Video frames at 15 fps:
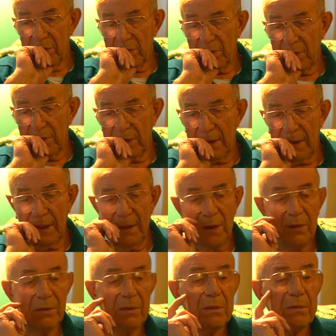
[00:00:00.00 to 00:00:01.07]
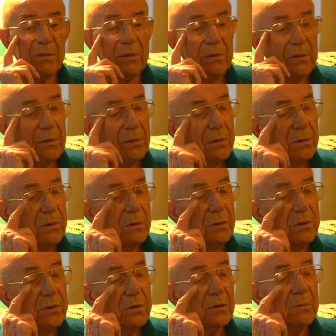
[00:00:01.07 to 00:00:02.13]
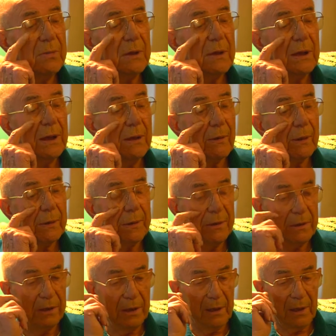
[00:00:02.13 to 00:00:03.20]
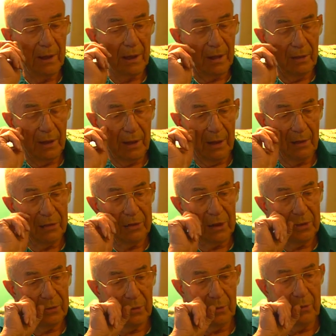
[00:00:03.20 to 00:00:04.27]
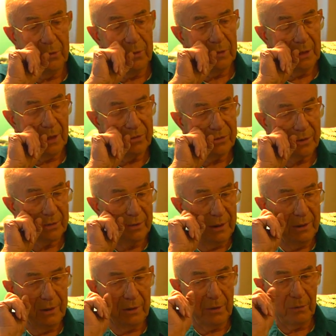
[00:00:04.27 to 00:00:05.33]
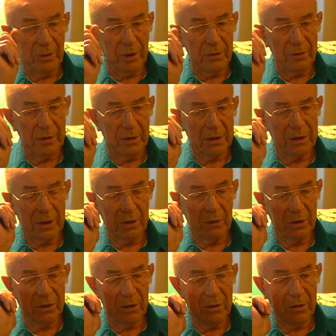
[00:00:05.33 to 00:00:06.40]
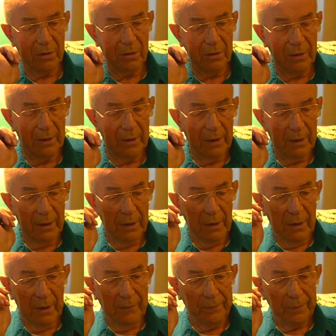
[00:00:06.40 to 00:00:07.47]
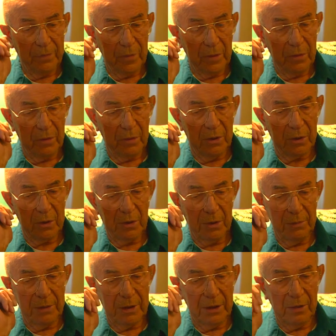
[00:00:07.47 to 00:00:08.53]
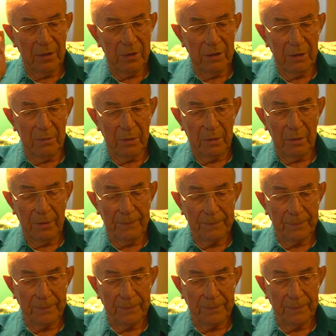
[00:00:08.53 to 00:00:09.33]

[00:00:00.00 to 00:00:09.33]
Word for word: one guy, he says, you show me how. He said, yeah, I'll teach you. He said, I'll sit right here and watch you, and I'll tell you what to do. So he told him to get a timber